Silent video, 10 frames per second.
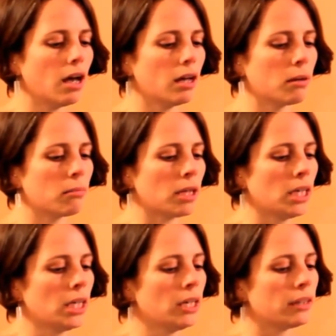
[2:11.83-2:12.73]

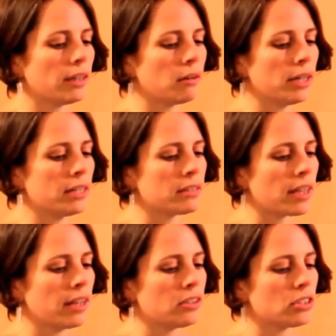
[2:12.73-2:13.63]
There are
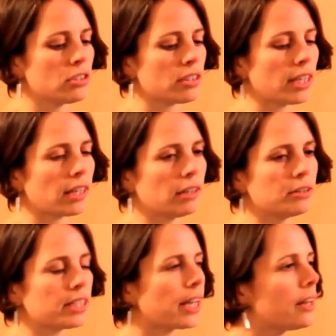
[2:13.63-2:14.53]
indications,
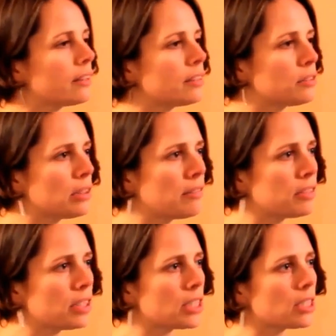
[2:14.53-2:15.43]
including anecdotal
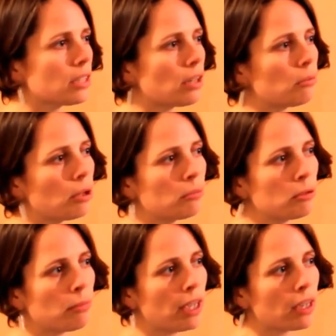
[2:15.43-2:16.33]
evidence, that
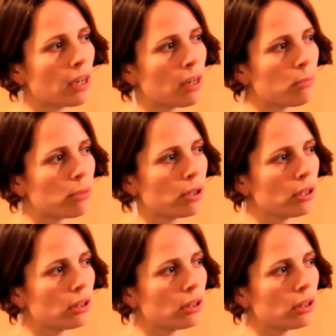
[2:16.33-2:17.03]
Oromo make up